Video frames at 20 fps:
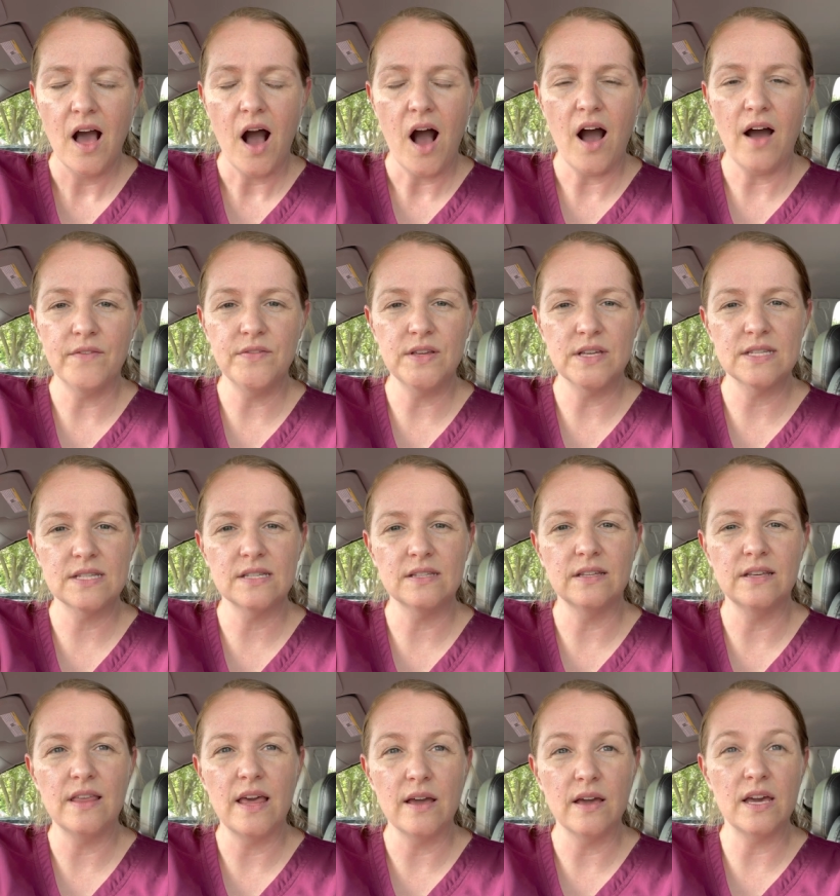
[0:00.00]

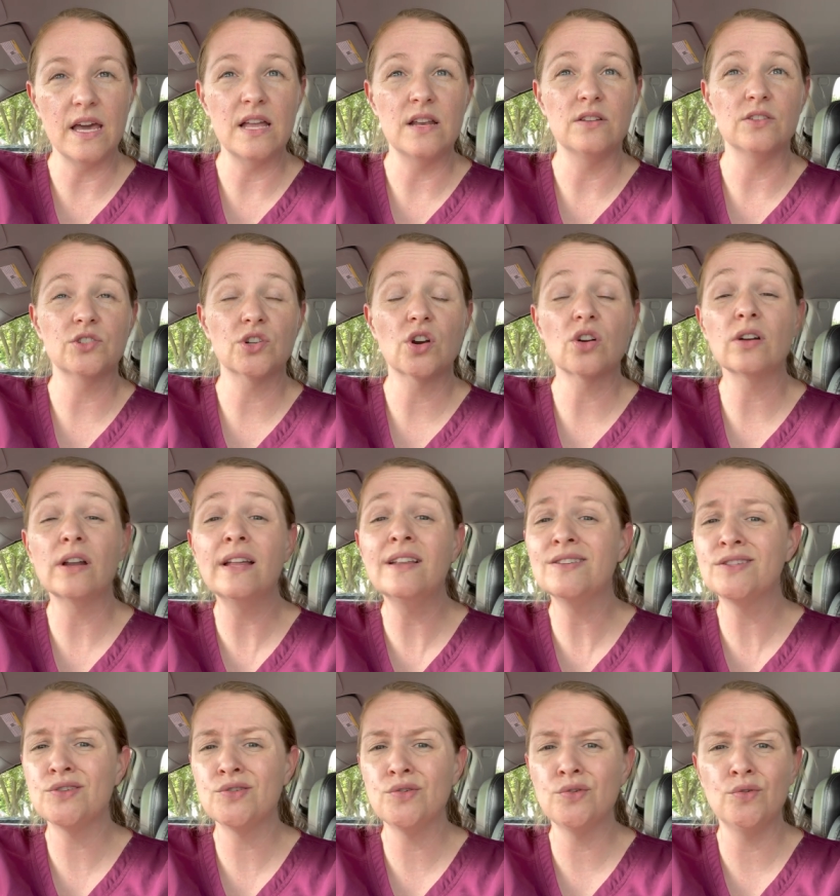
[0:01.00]
Obviously they can turn
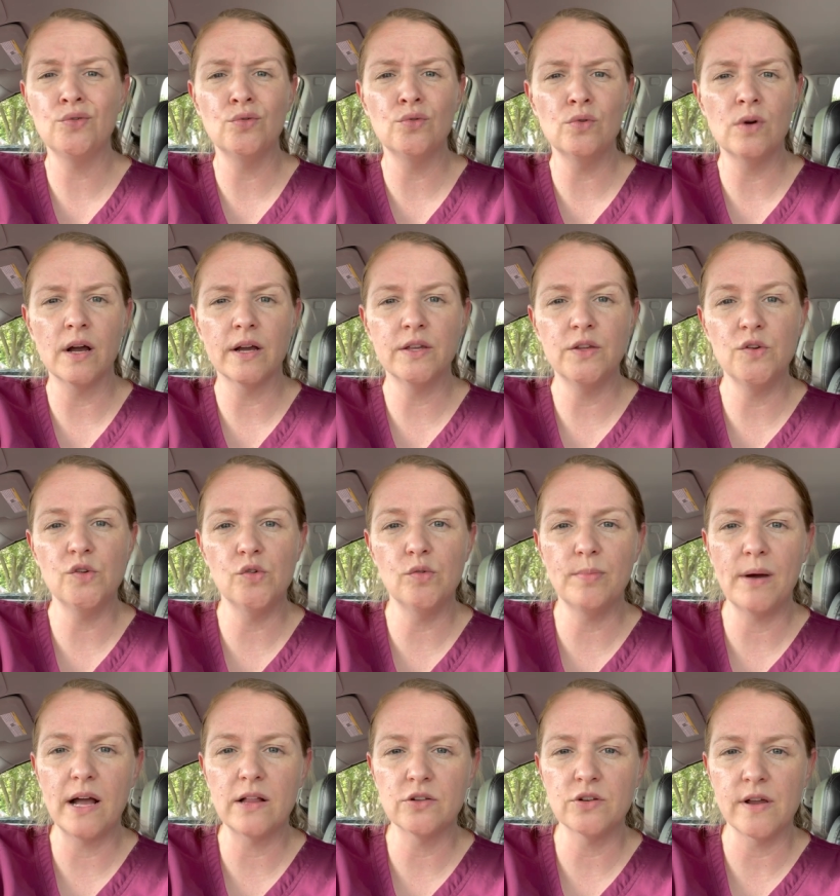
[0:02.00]
into acute
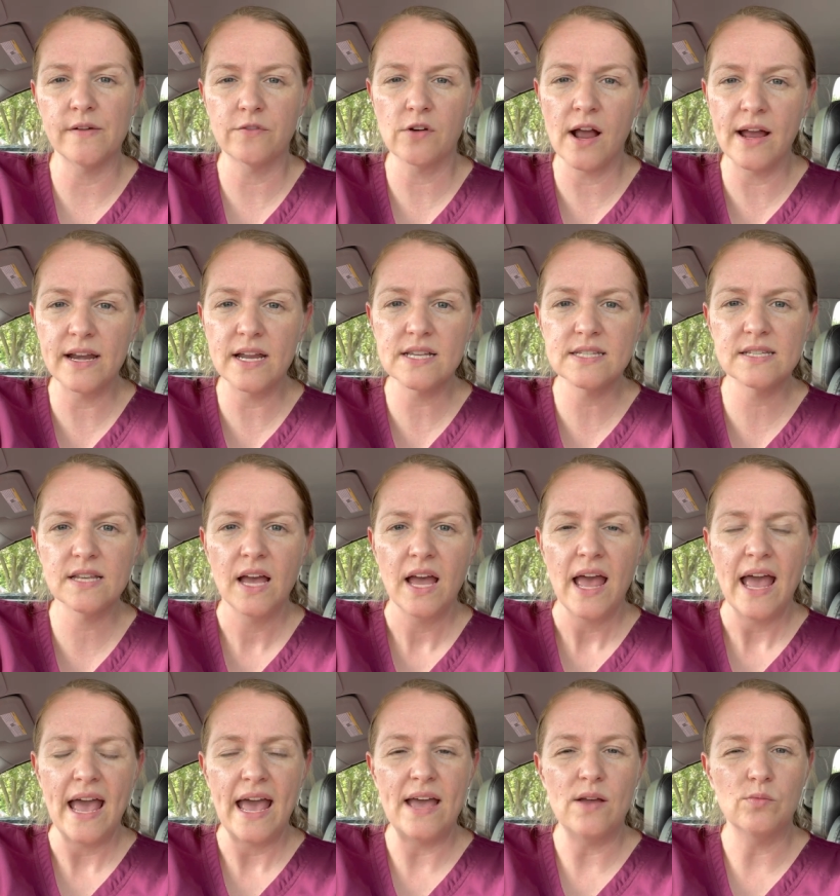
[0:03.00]
pyelonephritis,
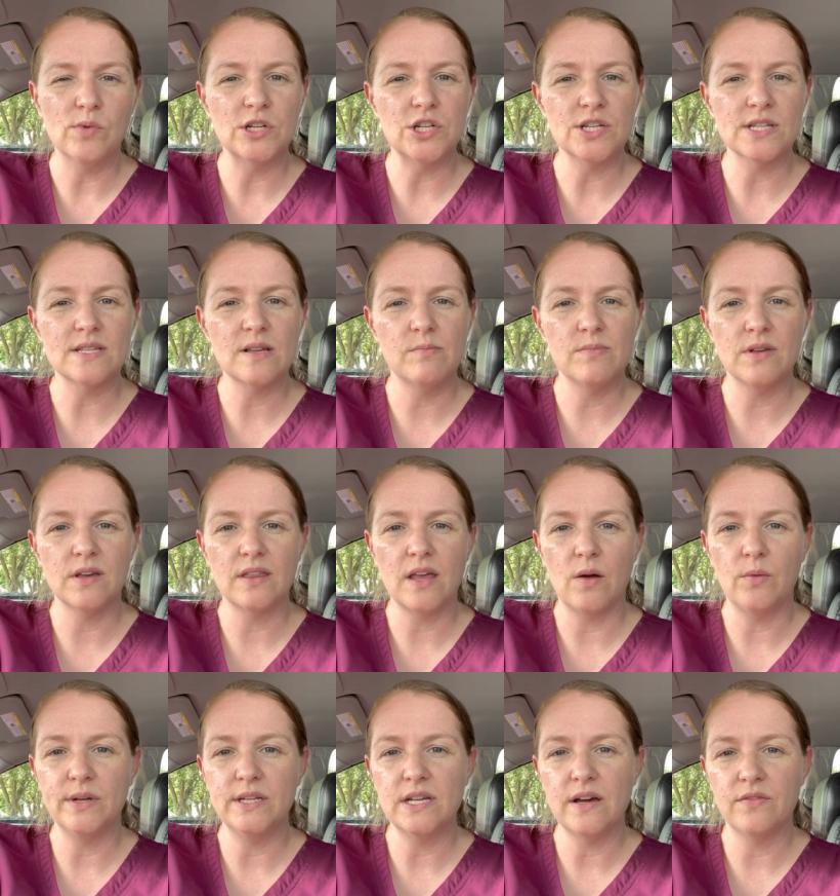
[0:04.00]
and which is something that
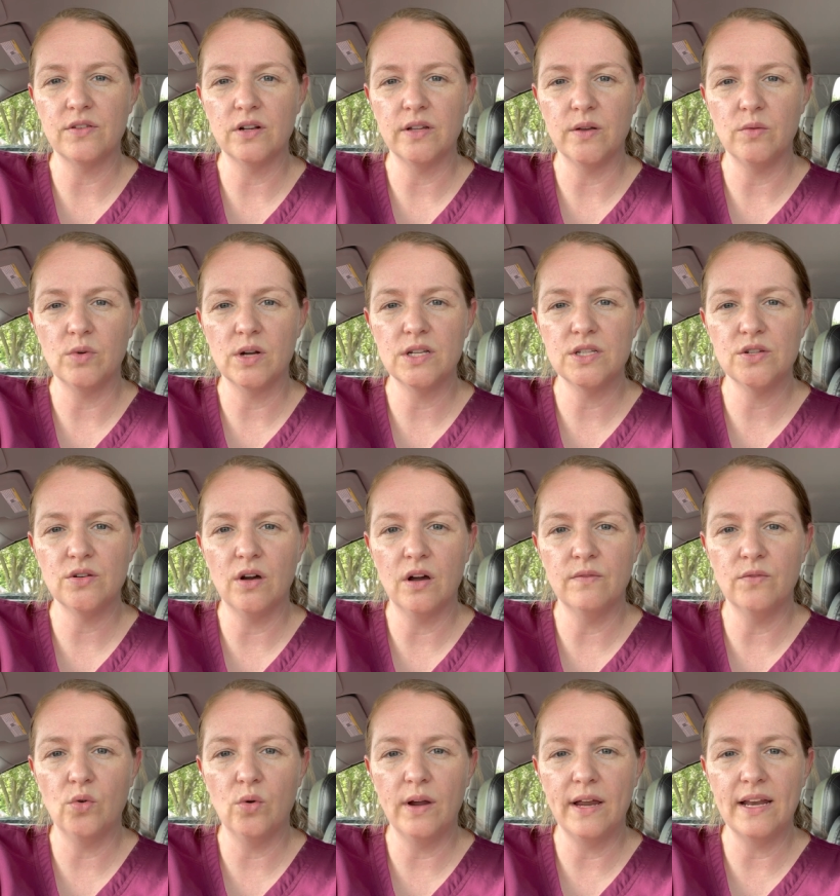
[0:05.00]
we definitely want to
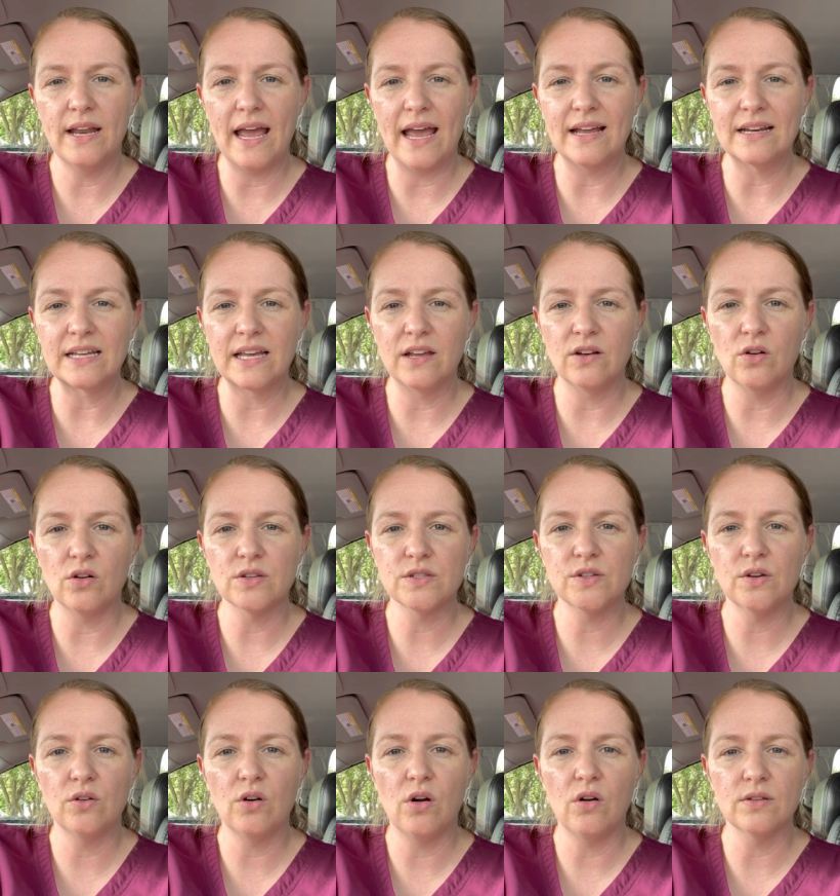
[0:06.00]
avoid, and can
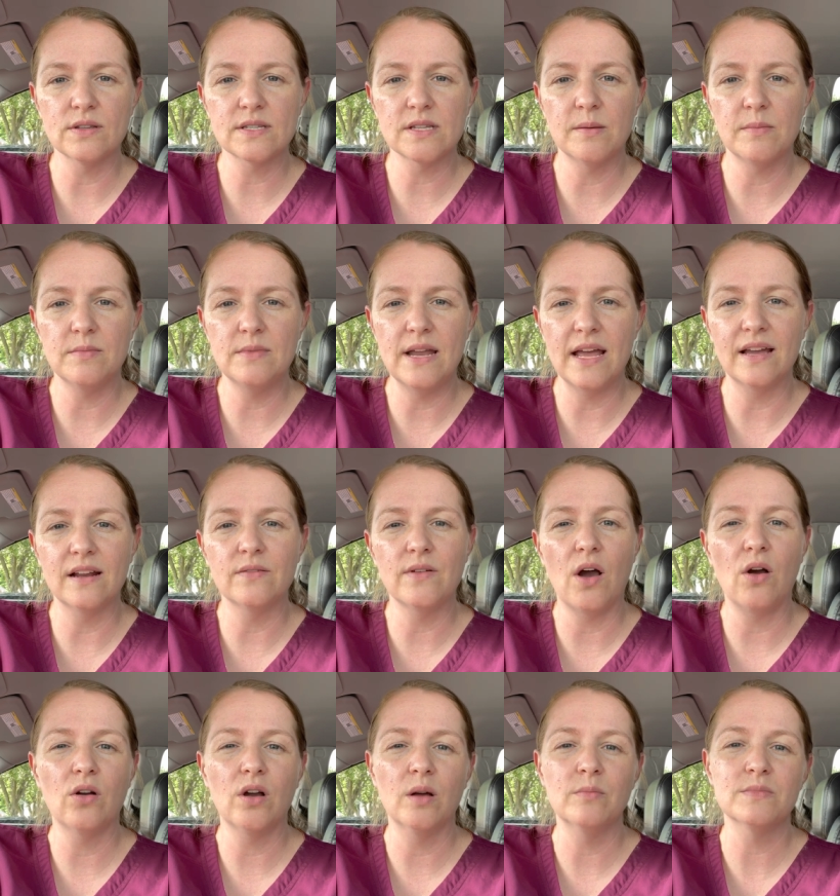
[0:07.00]
also cause some negative
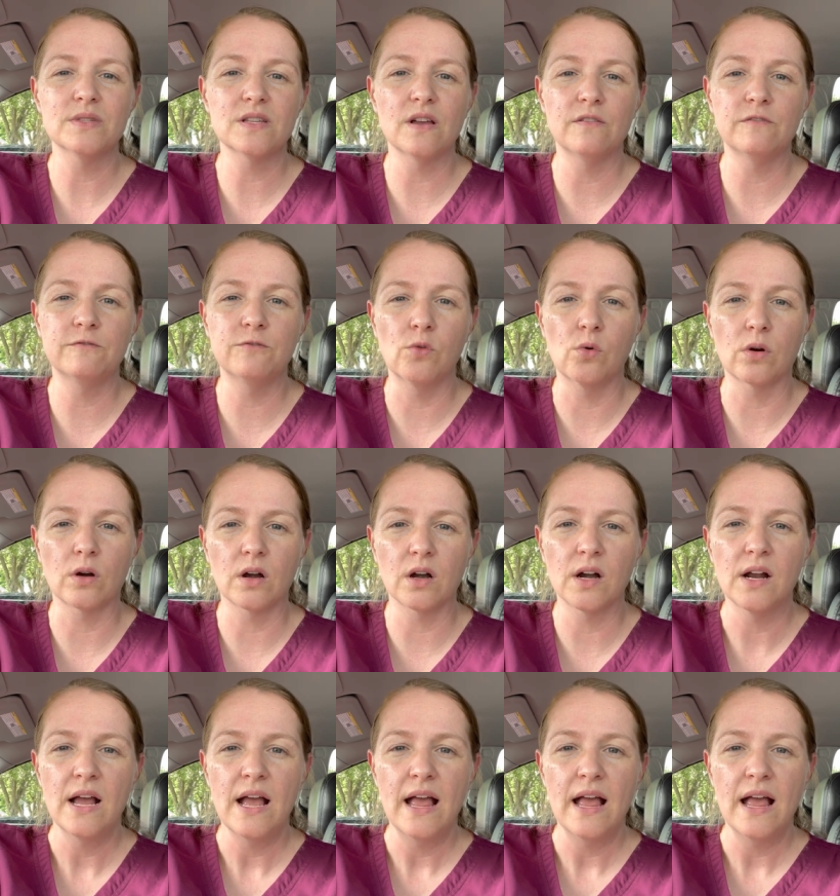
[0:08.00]
outcomes for